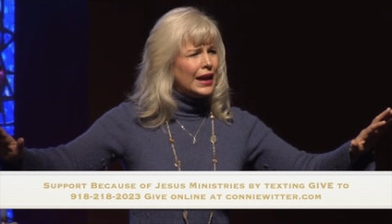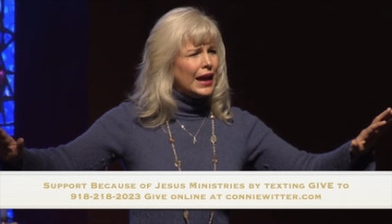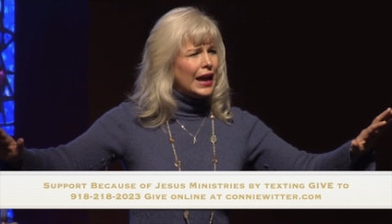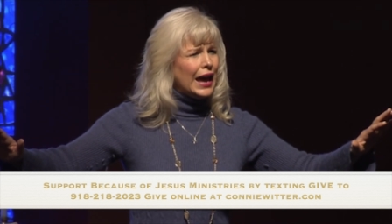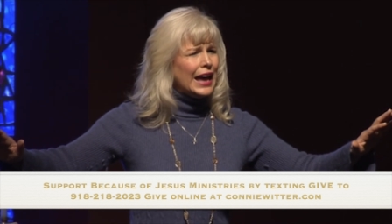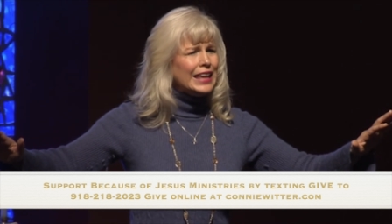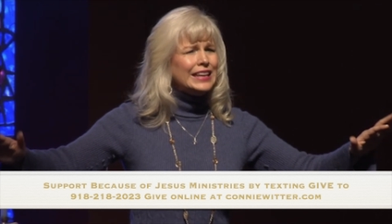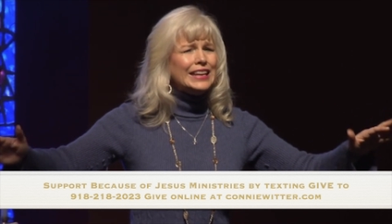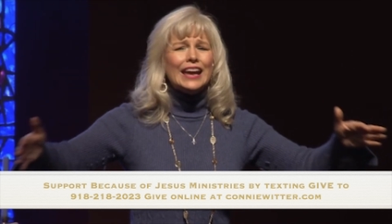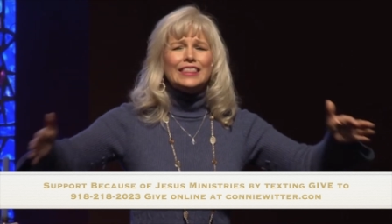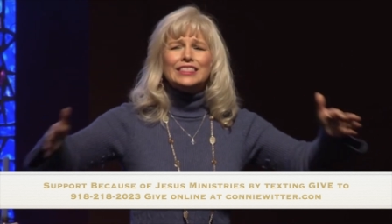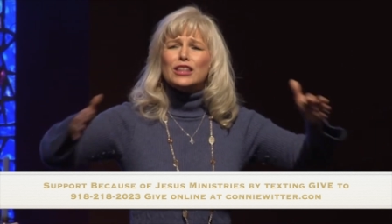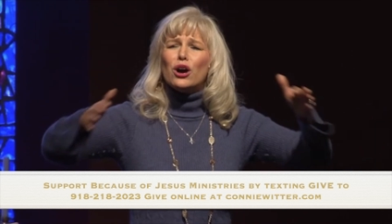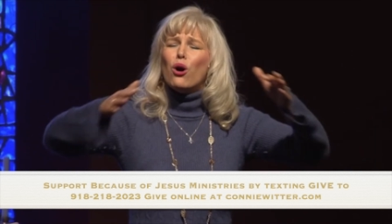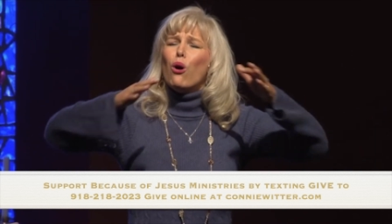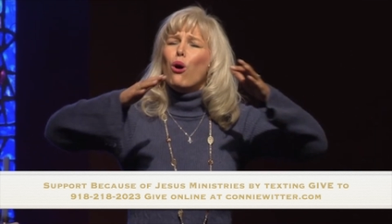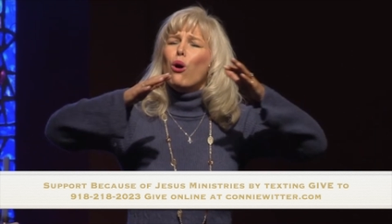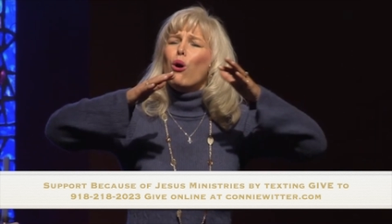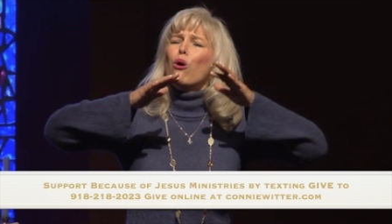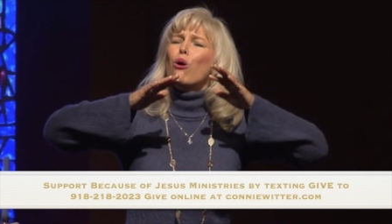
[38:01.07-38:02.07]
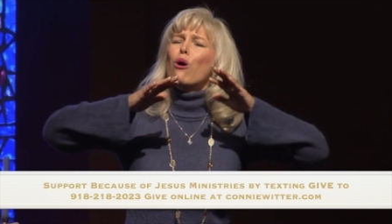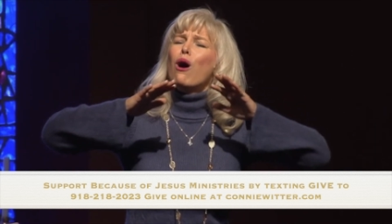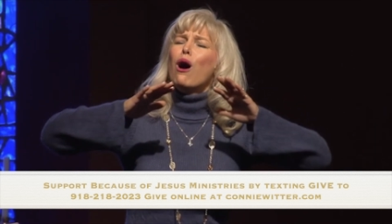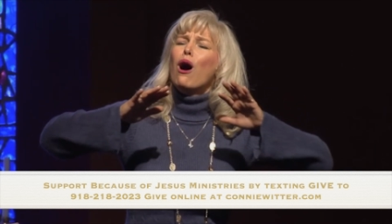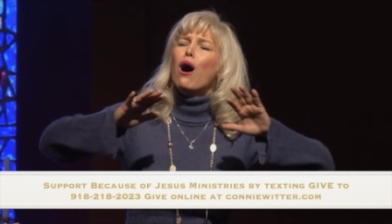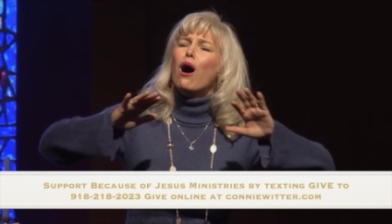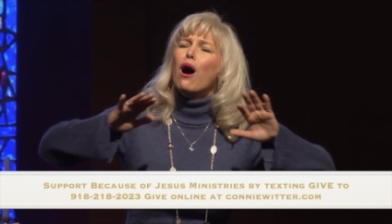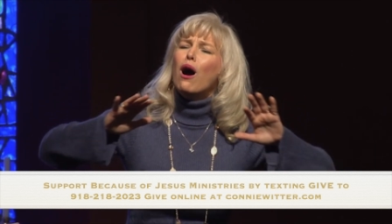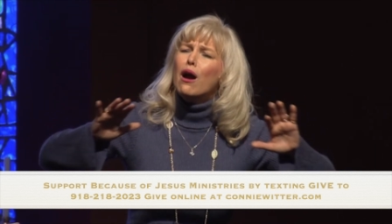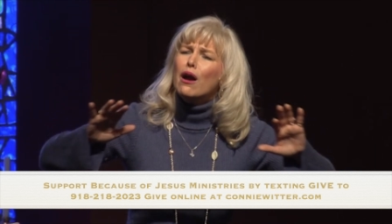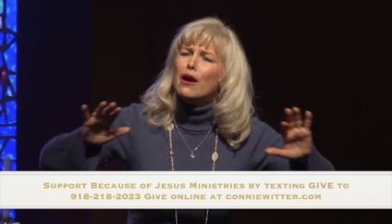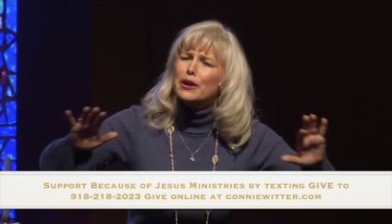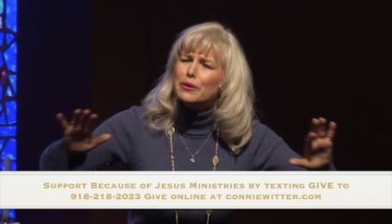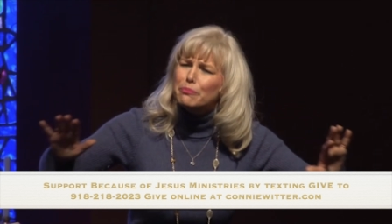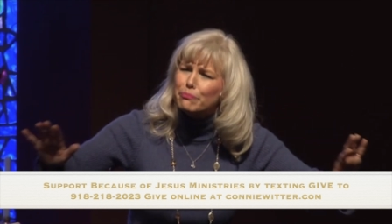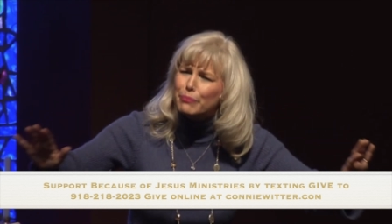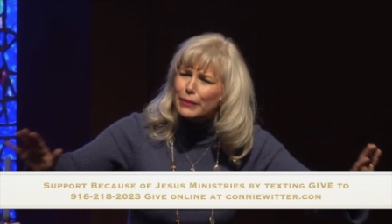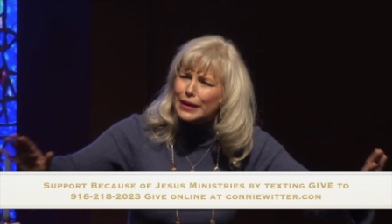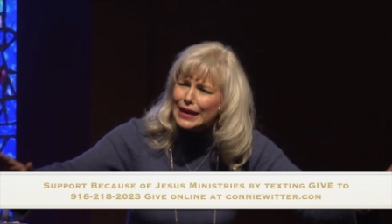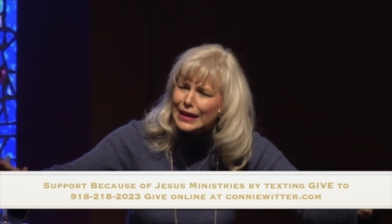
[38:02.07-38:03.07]
and yet the whole
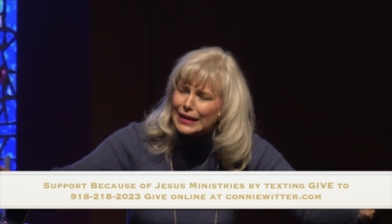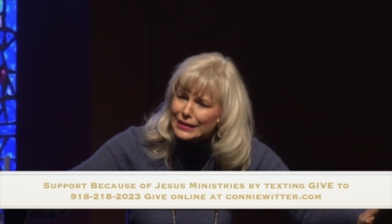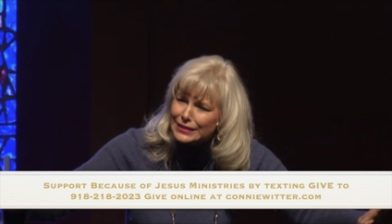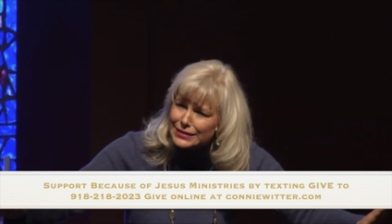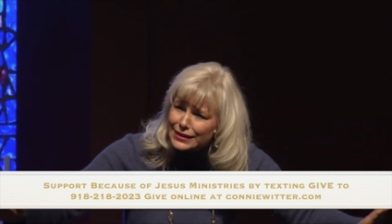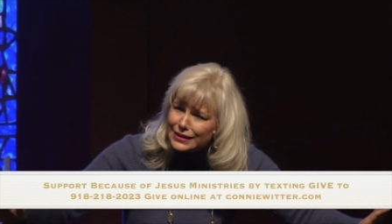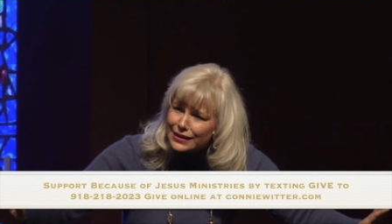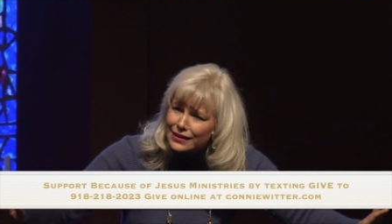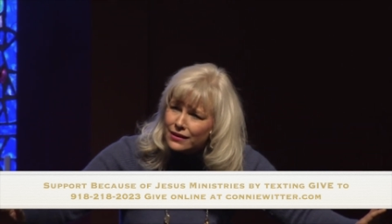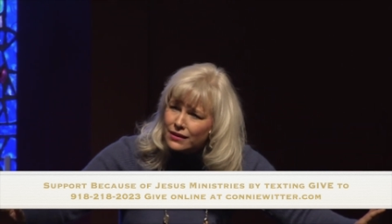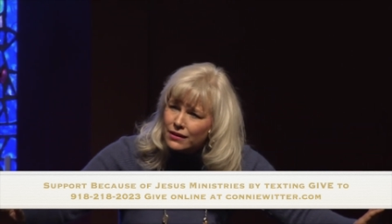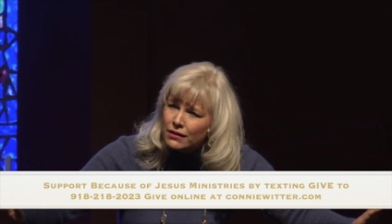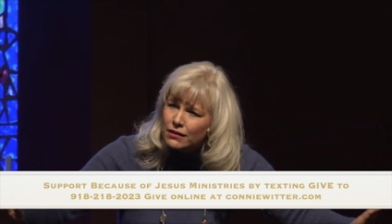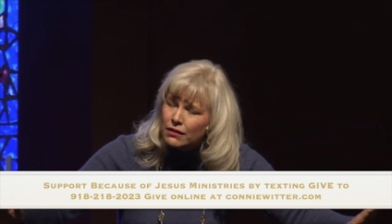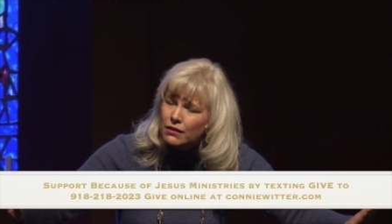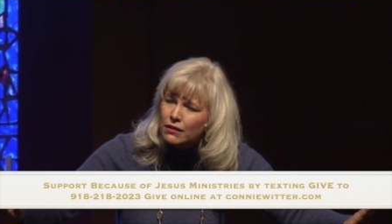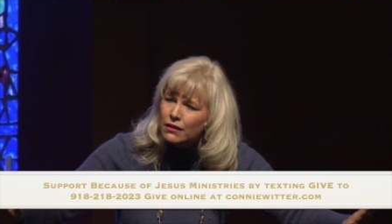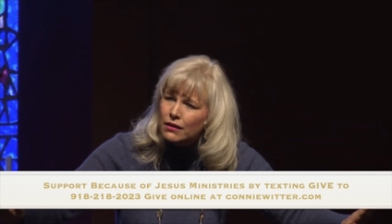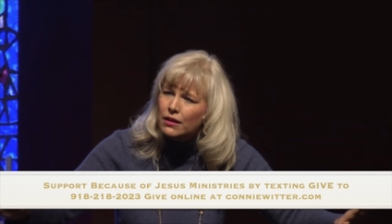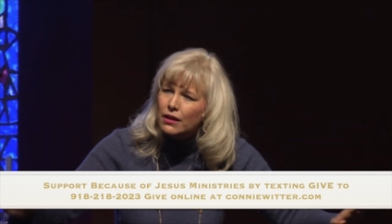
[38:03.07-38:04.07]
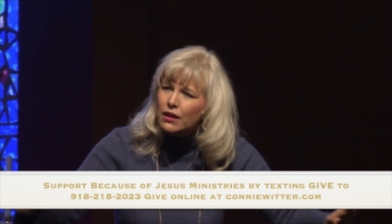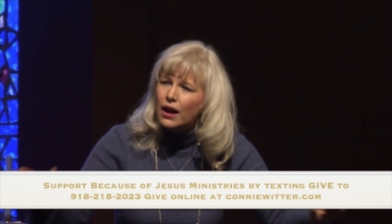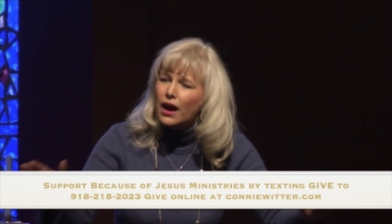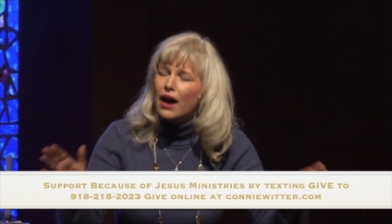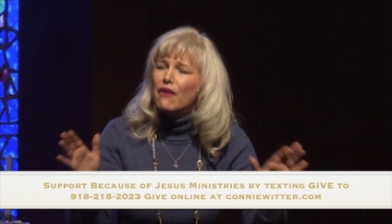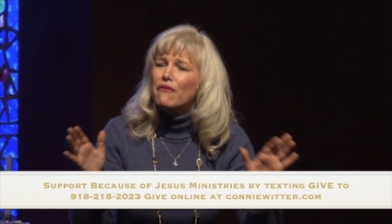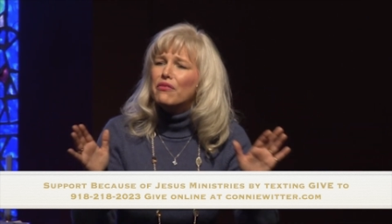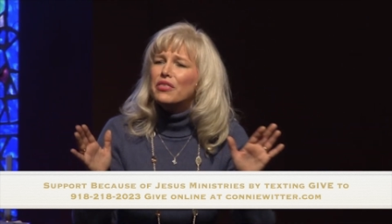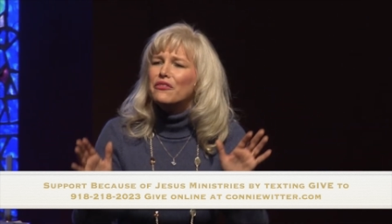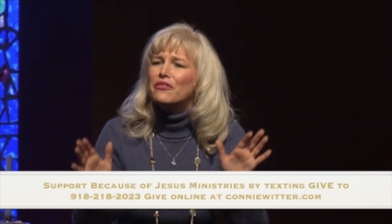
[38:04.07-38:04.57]
heartbeat of the